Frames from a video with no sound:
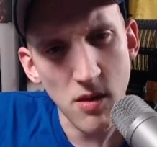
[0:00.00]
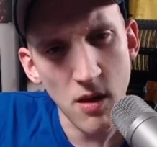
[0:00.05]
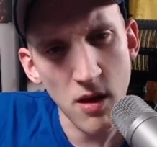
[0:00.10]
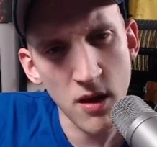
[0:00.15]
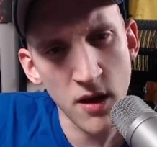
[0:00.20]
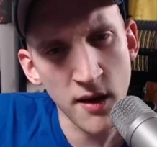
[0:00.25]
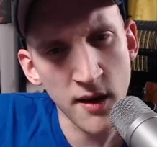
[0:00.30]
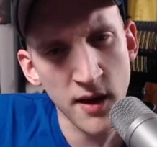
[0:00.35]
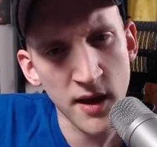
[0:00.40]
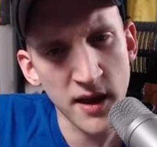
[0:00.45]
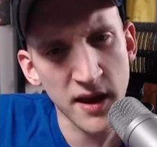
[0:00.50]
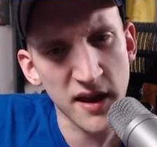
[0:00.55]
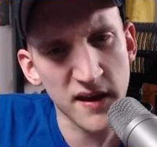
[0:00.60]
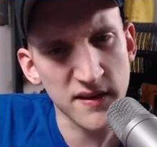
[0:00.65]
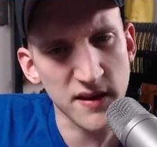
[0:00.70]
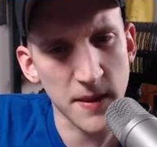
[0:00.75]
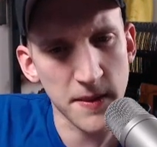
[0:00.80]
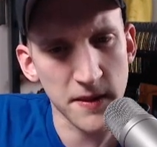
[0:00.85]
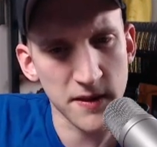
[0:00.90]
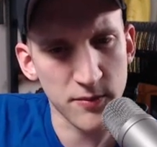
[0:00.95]
I
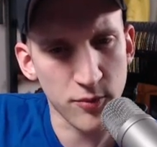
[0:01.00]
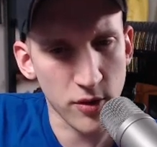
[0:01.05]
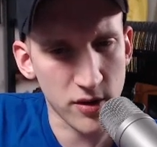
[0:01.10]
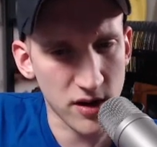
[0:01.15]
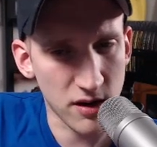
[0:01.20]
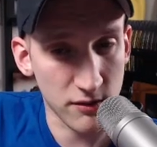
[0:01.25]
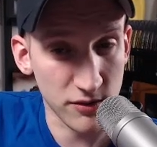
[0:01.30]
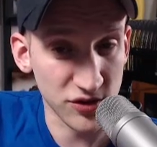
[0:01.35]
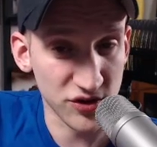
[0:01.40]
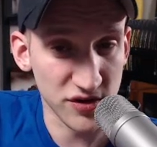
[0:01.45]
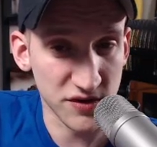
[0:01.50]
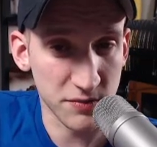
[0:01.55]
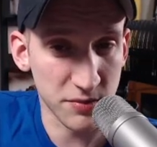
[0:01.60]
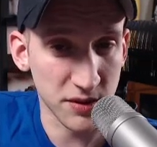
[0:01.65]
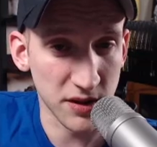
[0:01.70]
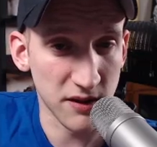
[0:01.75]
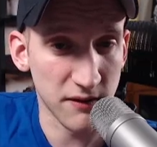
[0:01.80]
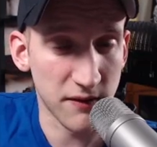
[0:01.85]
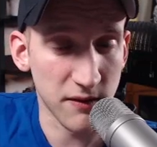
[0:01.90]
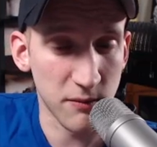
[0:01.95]
guess at this point I will just
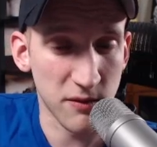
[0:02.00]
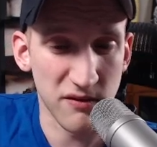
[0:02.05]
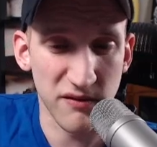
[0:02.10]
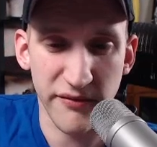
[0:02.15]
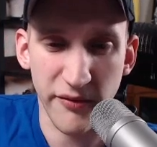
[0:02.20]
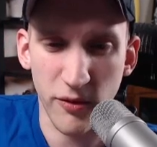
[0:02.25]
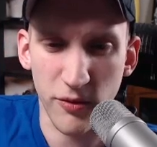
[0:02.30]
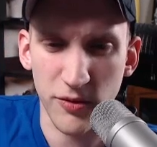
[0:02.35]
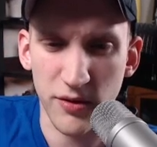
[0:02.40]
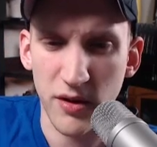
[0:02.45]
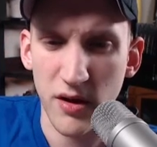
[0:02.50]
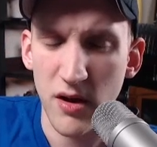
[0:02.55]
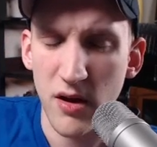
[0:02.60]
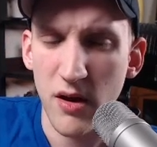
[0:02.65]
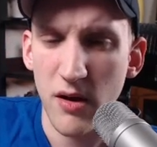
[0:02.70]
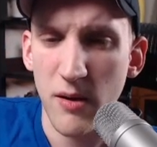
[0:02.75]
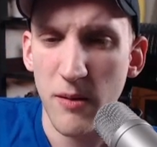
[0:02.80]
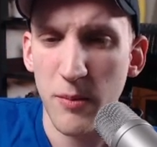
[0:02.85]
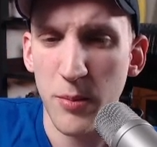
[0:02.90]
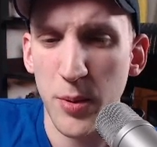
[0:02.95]
believe him and fold.
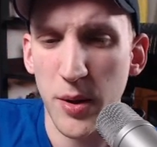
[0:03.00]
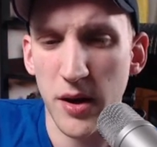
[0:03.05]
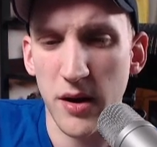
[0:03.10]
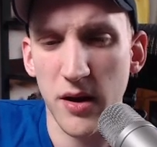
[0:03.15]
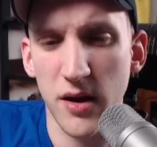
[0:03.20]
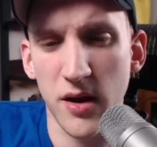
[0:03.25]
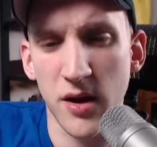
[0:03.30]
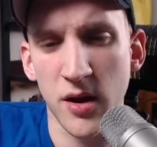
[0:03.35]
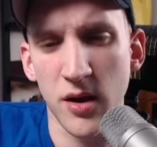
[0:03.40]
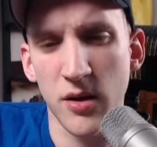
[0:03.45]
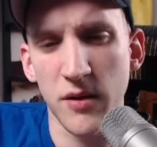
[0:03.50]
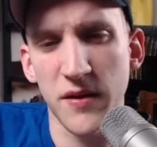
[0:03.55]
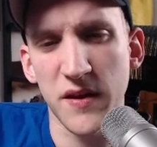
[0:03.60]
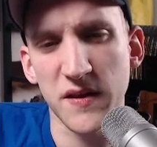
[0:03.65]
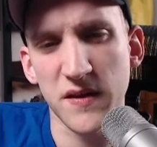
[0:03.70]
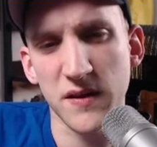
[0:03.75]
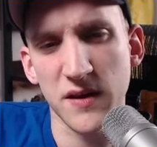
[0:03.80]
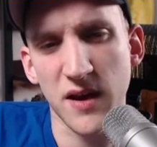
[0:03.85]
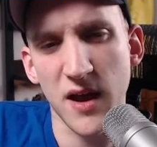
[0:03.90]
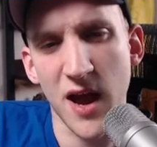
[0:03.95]
But
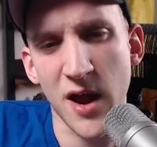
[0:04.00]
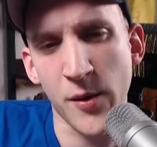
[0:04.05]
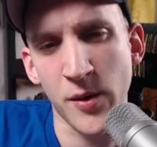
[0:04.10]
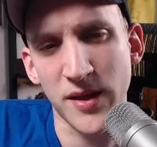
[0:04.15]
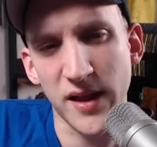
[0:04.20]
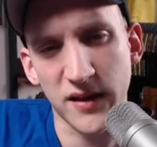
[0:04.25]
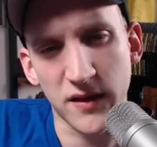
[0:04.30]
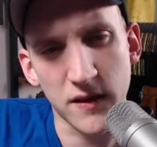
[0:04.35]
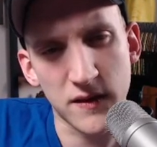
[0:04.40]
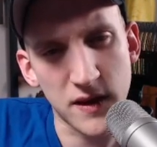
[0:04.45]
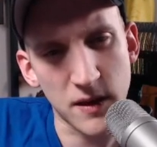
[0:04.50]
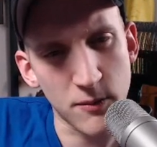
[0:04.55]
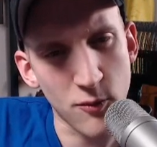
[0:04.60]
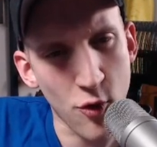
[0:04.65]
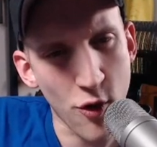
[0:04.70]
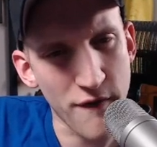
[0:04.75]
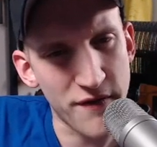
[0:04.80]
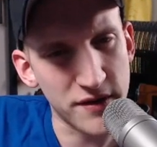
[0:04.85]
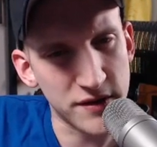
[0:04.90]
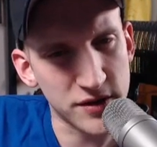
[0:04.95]
this is a guy we'd like to see
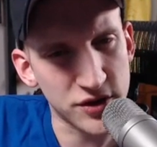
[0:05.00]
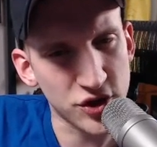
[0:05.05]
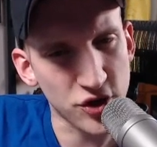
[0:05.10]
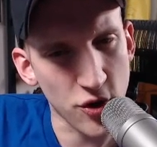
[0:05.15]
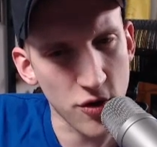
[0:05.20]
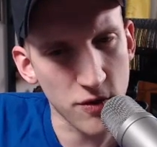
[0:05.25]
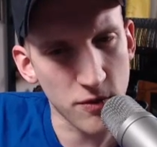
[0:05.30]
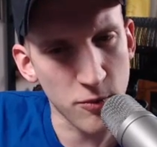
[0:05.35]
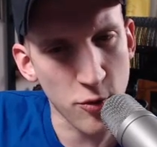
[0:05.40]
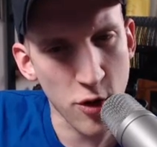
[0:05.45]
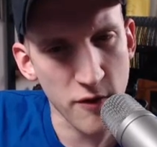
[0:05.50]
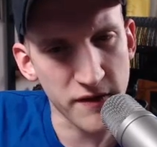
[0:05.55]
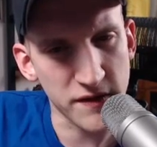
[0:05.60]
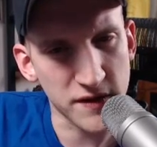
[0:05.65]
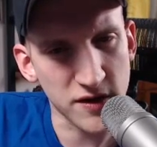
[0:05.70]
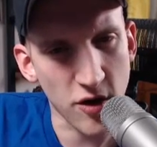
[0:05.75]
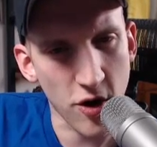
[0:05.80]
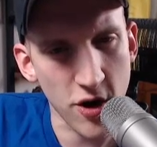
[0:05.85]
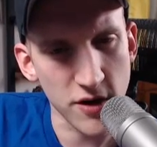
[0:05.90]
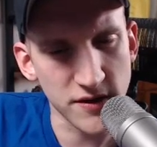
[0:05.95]
more of his
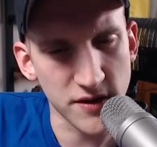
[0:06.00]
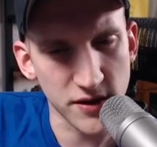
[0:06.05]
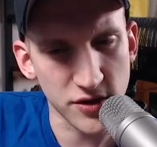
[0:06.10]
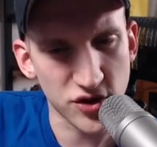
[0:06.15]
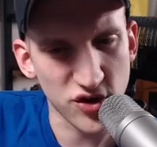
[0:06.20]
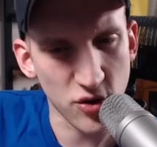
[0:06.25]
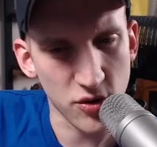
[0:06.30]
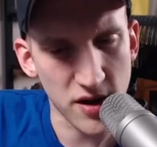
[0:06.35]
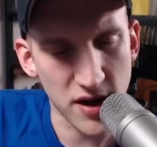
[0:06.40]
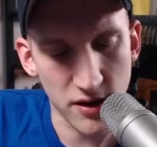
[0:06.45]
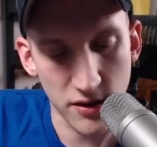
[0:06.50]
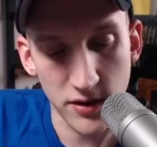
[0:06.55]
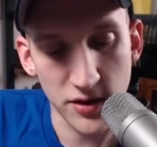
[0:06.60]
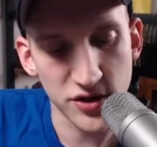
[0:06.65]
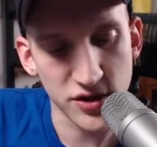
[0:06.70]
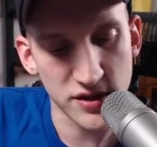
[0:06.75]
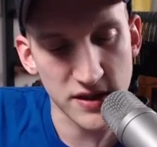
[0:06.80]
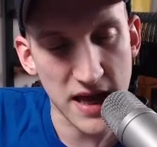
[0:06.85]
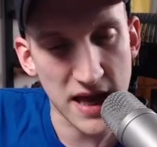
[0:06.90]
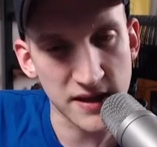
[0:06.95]
cards at showdown. It
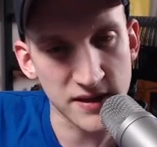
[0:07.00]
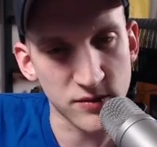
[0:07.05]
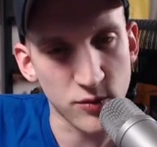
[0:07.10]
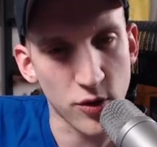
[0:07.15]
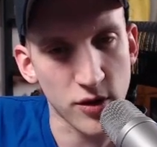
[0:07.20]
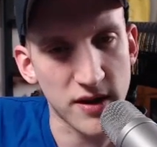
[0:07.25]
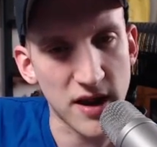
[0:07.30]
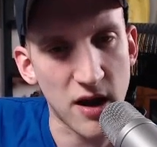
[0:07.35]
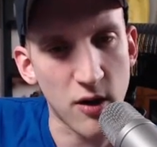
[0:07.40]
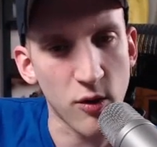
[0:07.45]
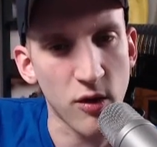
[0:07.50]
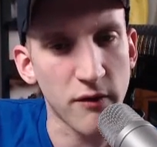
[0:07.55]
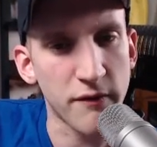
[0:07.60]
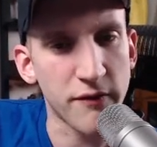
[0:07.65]
just hasn't worked out well